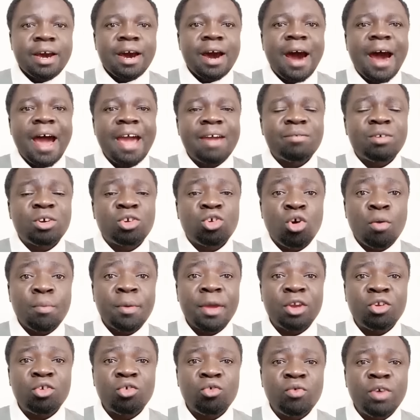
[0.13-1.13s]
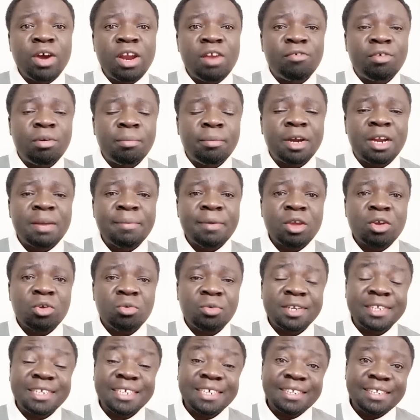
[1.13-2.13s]
Hi everyone, hope you're doing well from wherever you're
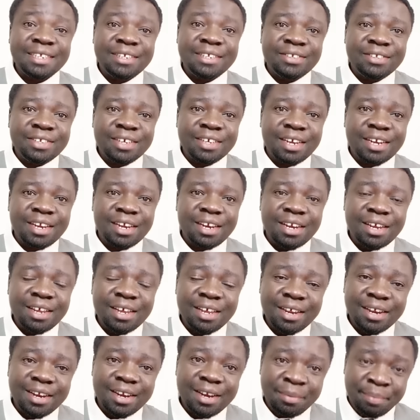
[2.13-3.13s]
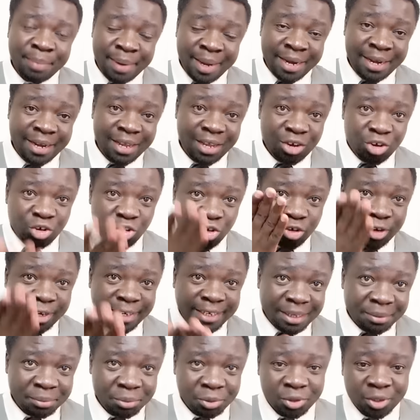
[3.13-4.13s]
watching this channel, depending on the
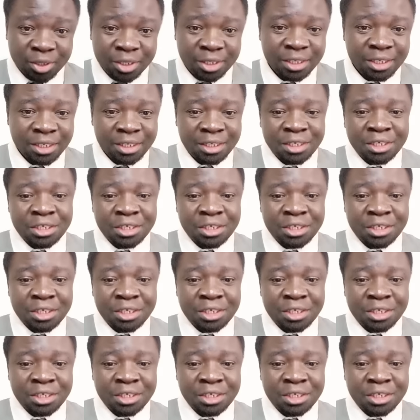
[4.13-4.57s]
time zone.